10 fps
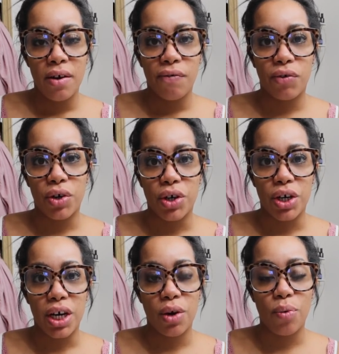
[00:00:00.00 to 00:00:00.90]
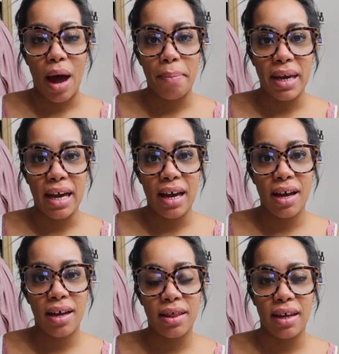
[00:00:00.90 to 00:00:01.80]
for wrapping
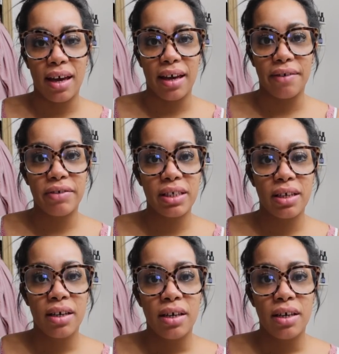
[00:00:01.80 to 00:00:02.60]
the gifts.